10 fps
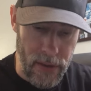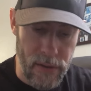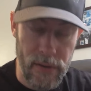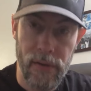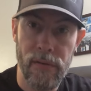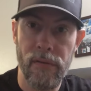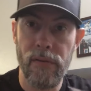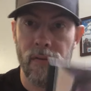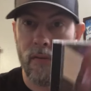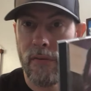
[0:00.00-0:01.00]

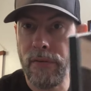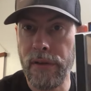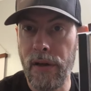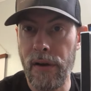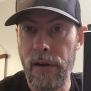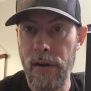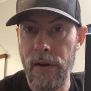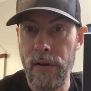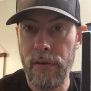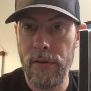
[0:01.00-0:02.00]
to throw in the car
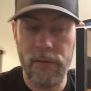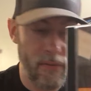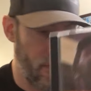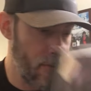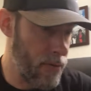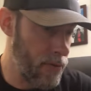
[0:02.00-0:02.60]
for